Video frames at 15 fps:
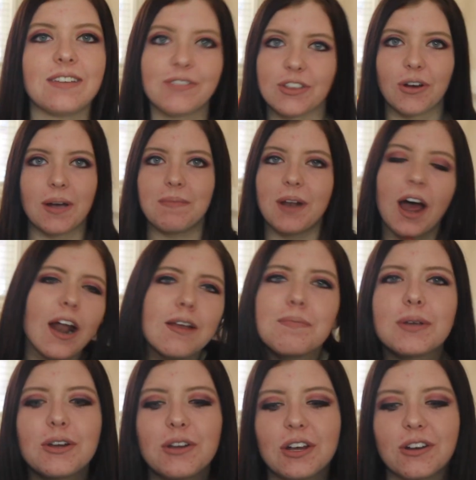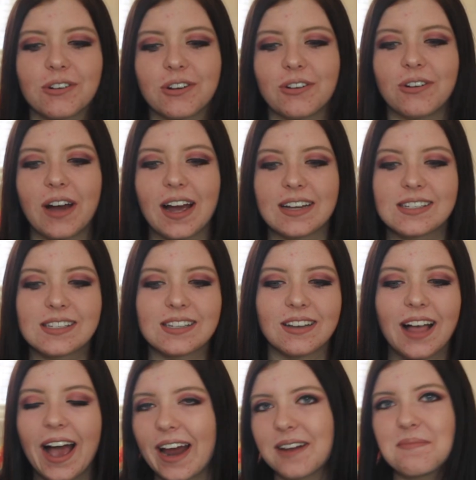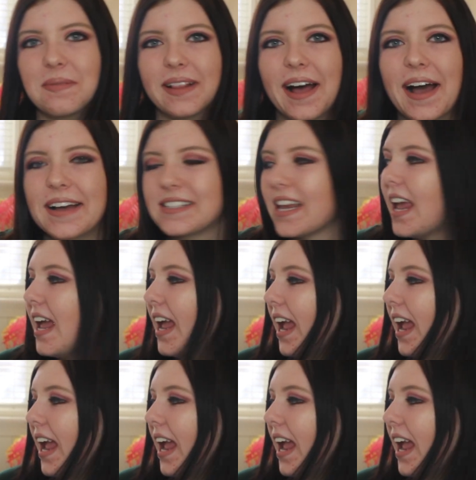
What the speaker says: Even though I'm not a beauty guru, I still had a blast.